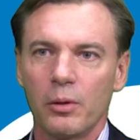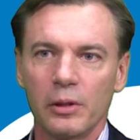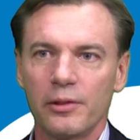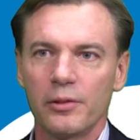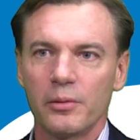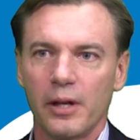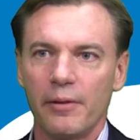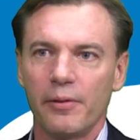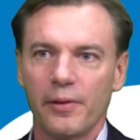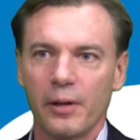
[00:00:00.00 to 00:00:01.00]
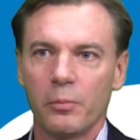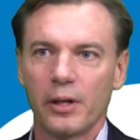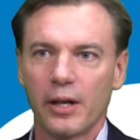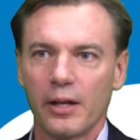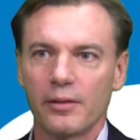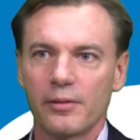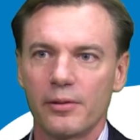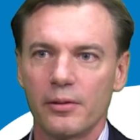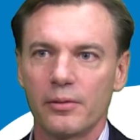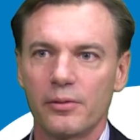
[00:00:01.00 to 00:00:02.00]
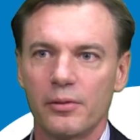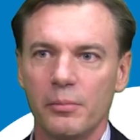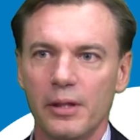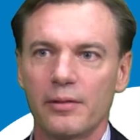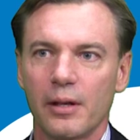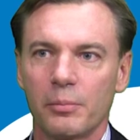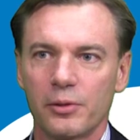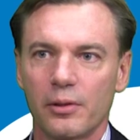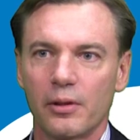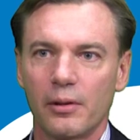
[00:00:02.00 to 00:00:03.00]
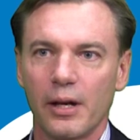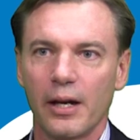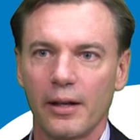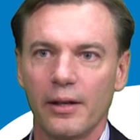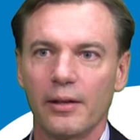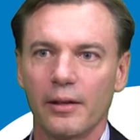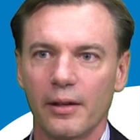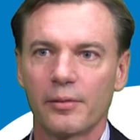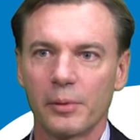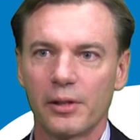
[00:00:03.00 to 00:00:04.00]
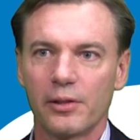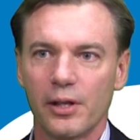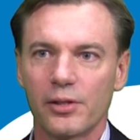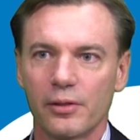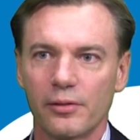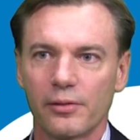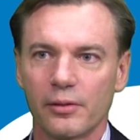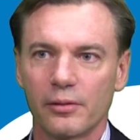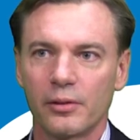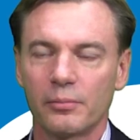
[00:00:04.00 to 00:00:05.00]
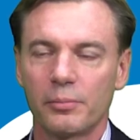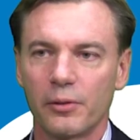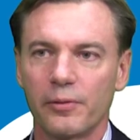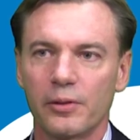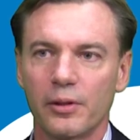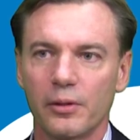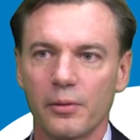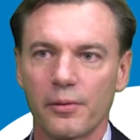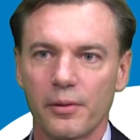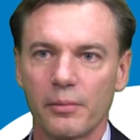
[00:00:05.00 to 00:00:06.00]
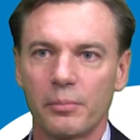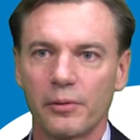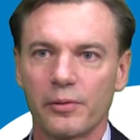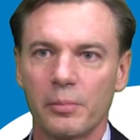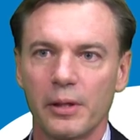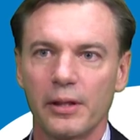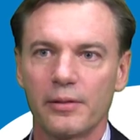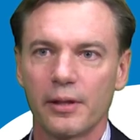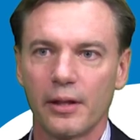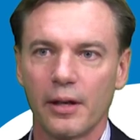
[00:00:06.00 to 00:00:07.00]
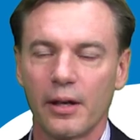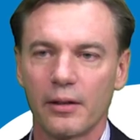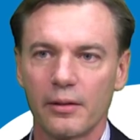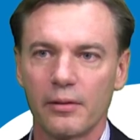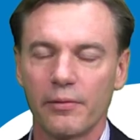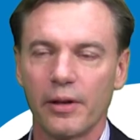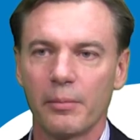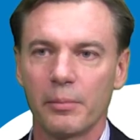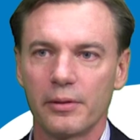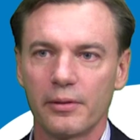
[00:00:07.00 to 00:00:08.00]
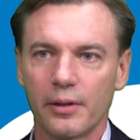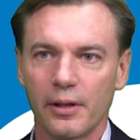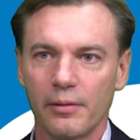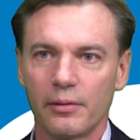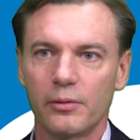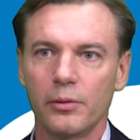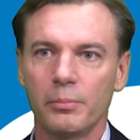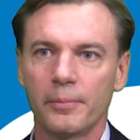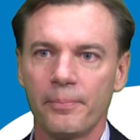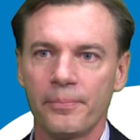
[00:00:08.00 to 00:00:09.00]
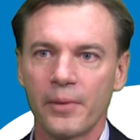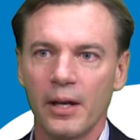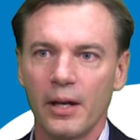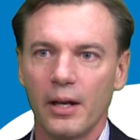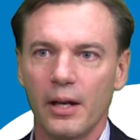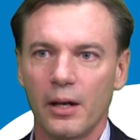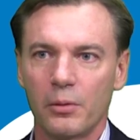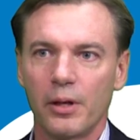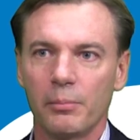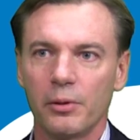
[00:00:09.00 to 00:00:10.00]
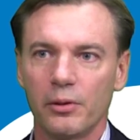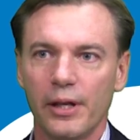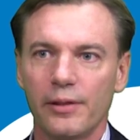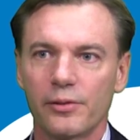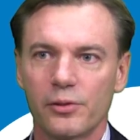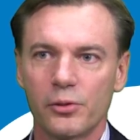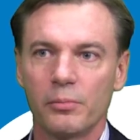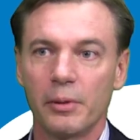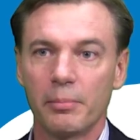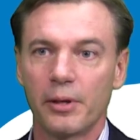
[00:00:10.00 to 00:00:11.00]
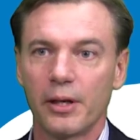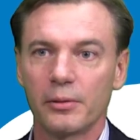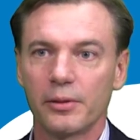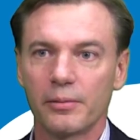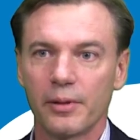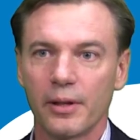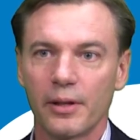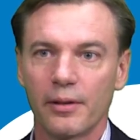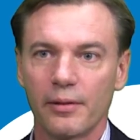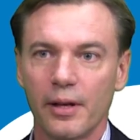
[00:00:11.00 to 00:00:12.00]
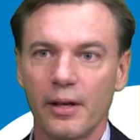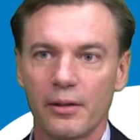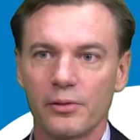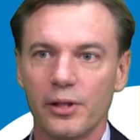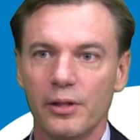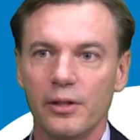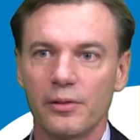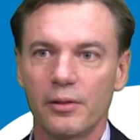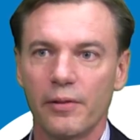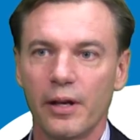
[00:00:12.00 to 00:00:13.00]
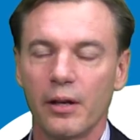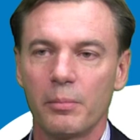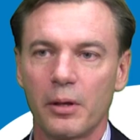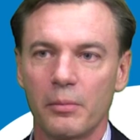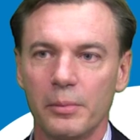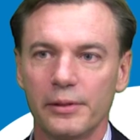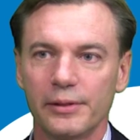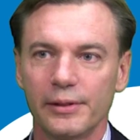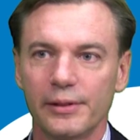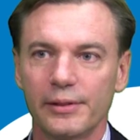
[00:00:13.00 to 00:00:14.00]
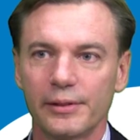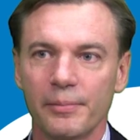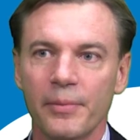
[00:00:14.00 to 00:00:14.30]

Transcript: will do everything we can to meet up to our high expectations on profit growth, profitability and development in the group. Our employees should be proud. They continue to develop our businesses,